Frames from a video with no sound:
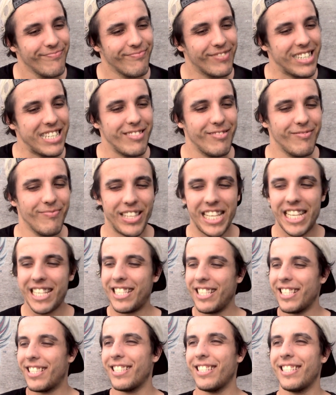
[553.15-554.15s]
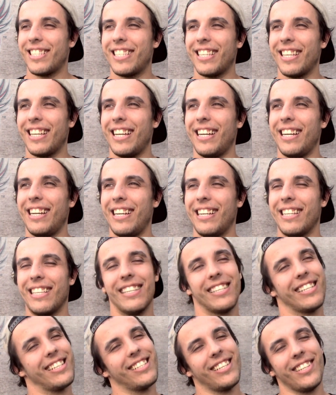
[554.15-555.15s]
well, this isn't
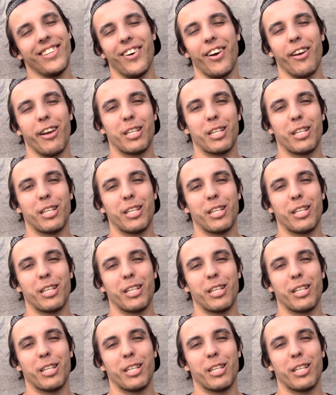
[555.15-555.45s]
our